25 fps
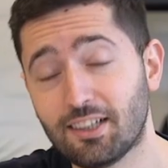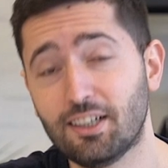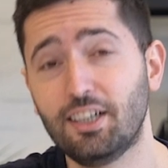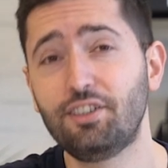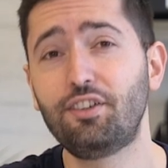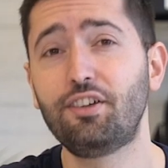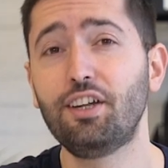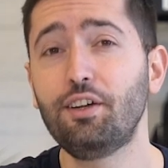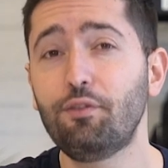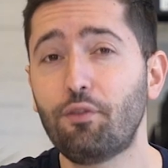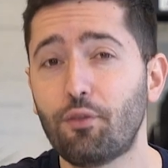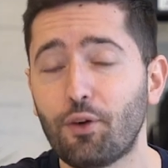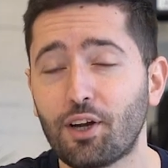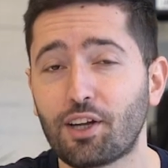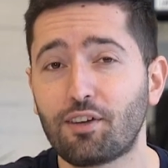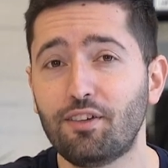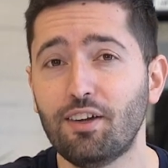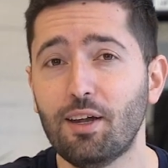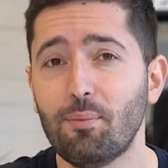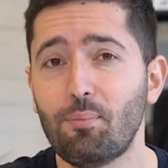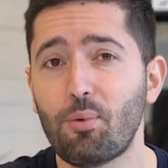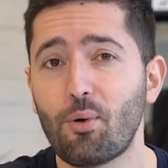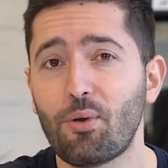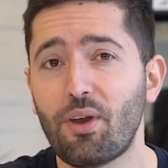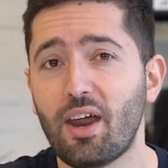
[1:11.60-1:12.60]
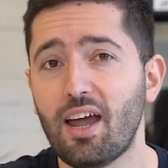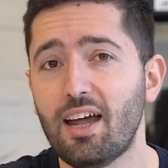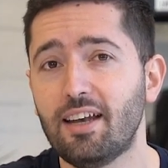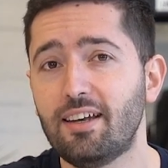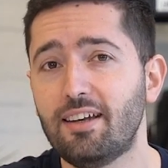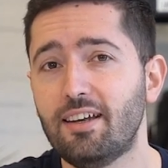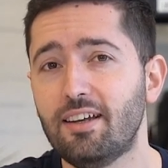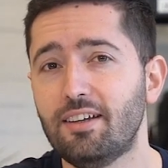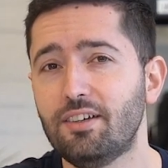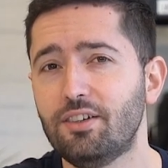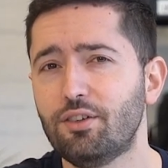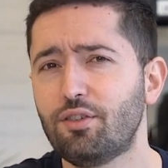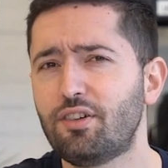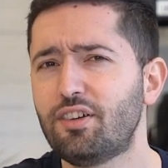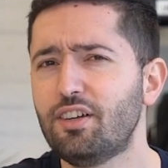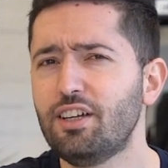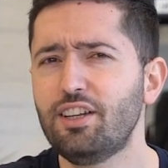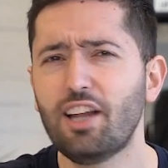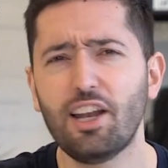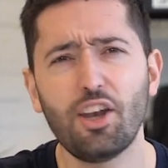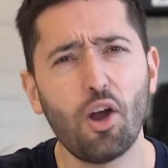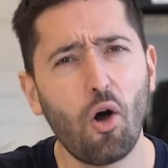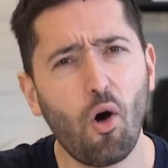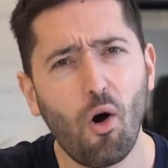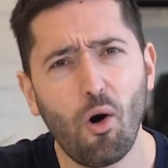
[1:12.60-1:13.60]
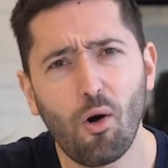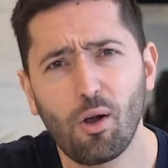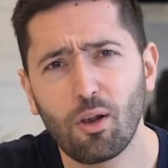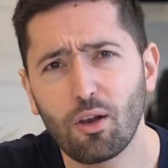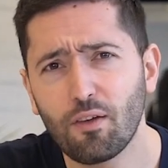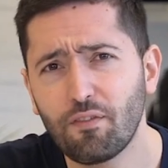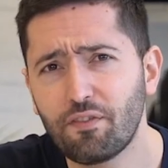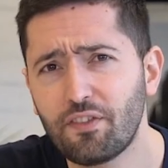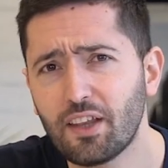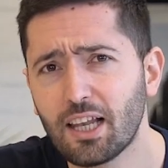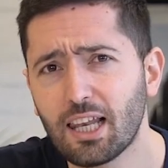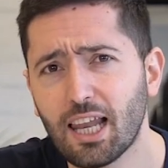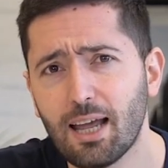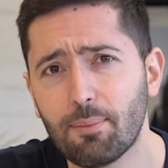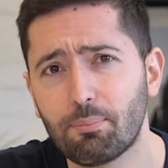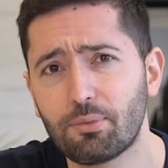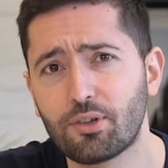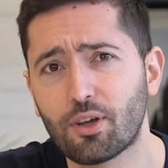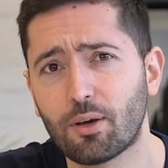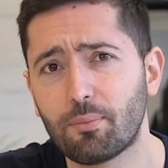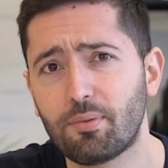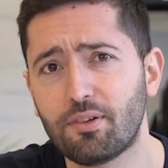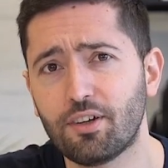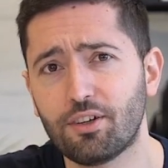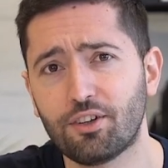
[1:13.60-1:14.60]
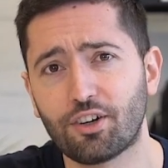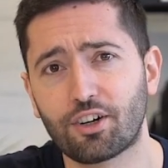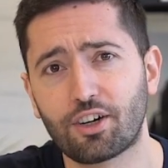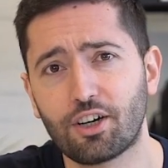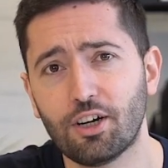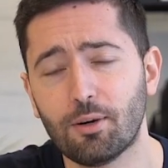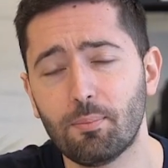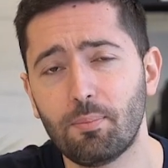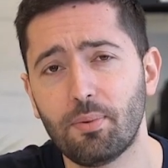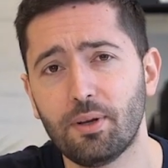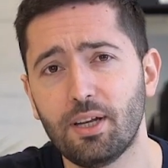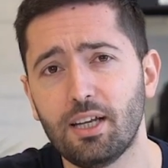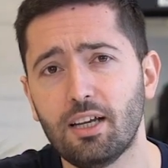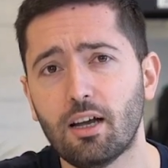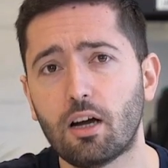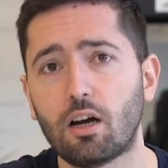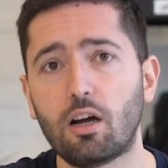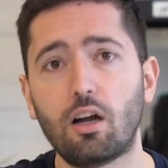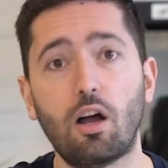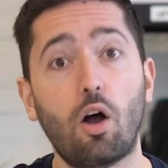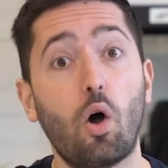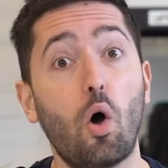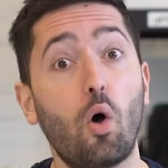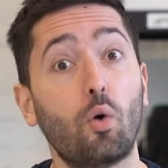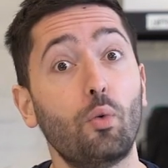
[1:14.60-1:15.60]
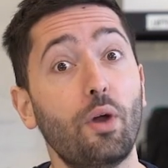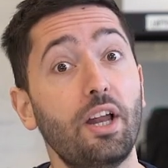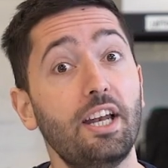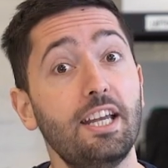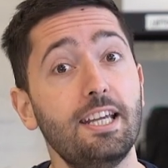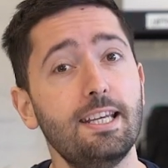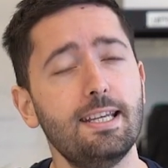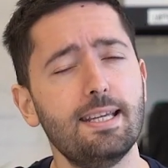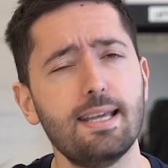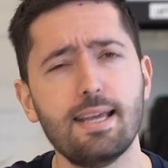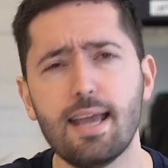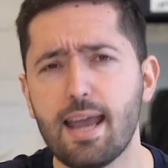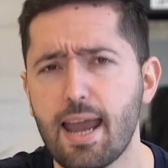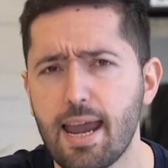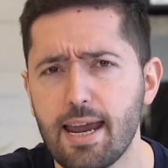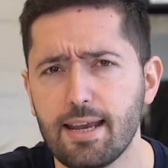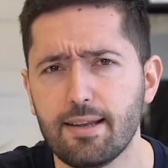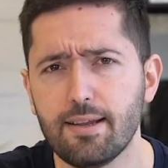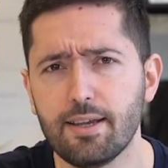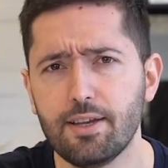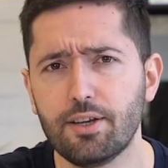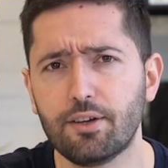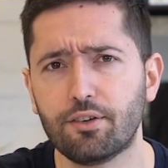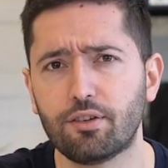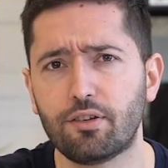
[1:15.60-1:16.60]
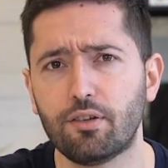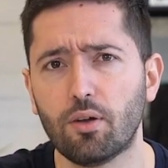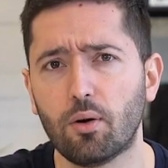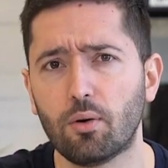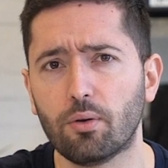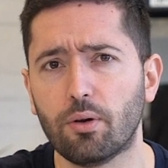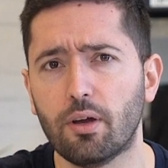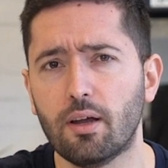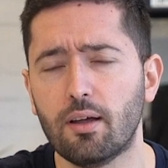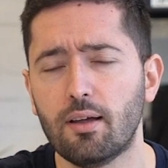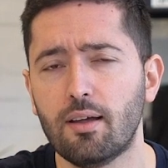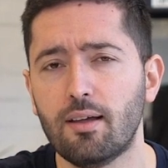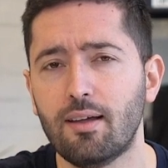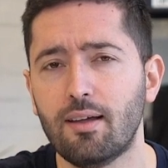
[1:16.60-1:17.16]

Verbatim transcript: Let's say, for example, that you see that all of the laptops in your company are already 8 years old.